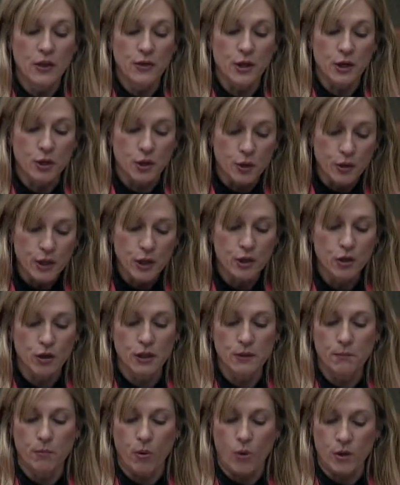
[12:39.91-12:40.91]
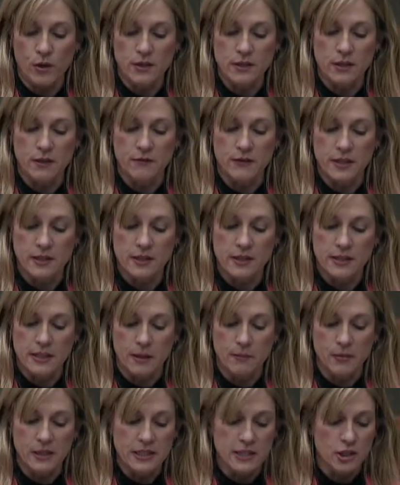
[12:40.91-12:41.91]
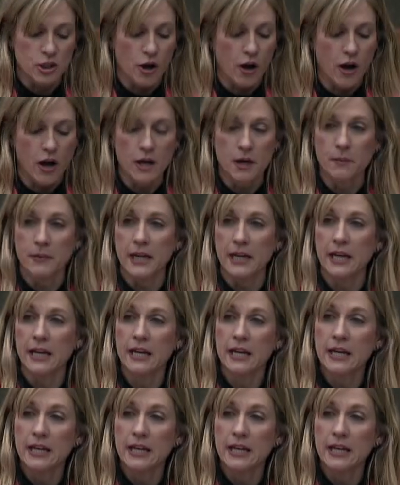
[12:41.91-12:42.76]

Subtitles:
the critical importance of this Assembly's autonomy,